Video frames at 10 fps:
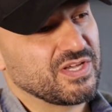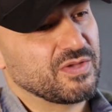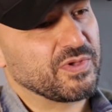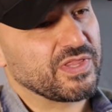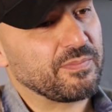
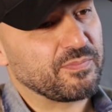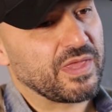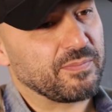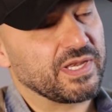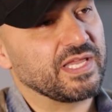uh, but they,
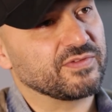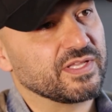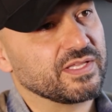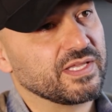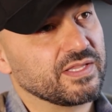they believed
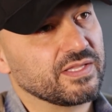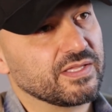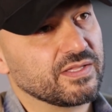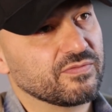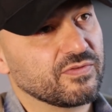in, in,
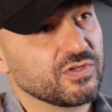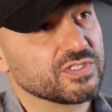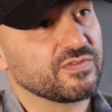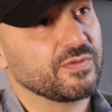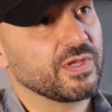in the
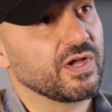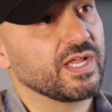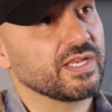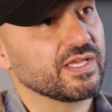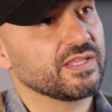philosophy
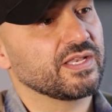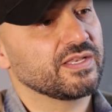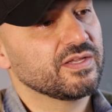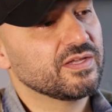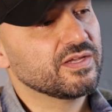behind it and
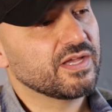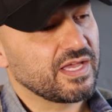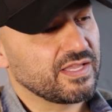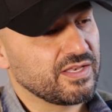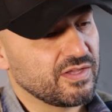then
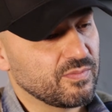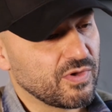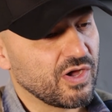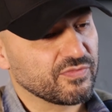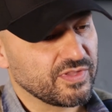and then um,
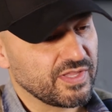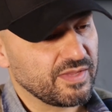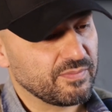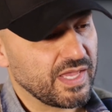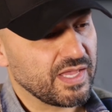after
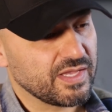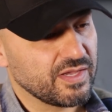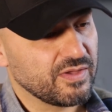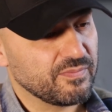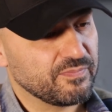they met
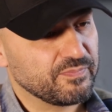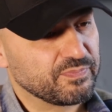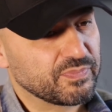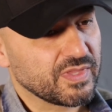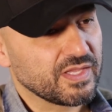um,
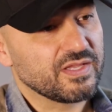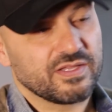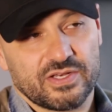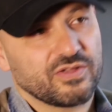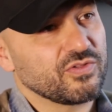
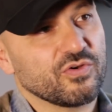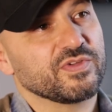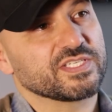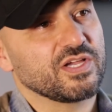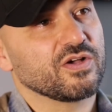you know
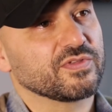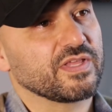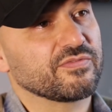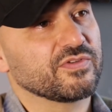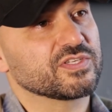obviously after
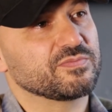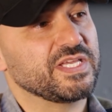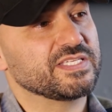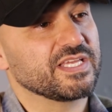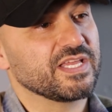that first
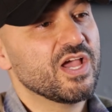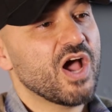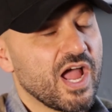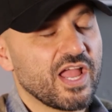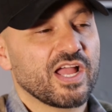meeting
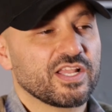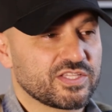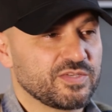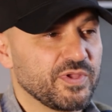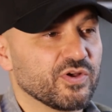I, I,
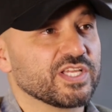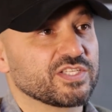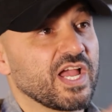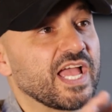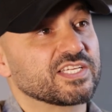to be
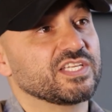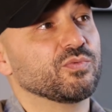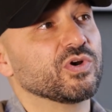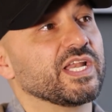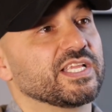honest I actually
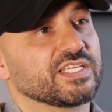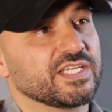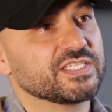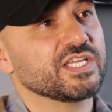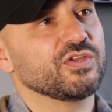wanted it to
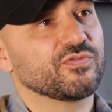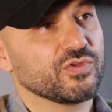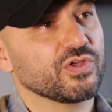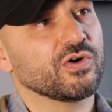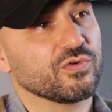continue
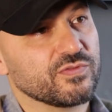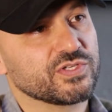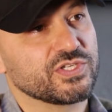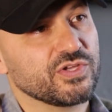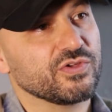through the whole of the
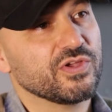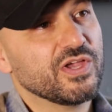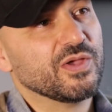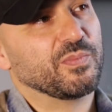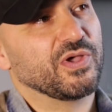shoot
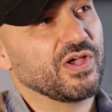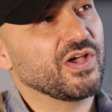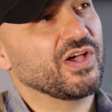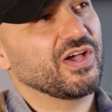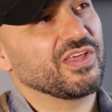
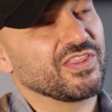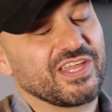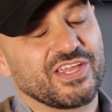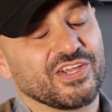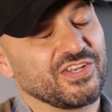but
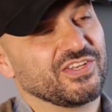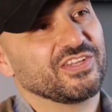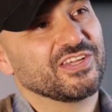they couldn't,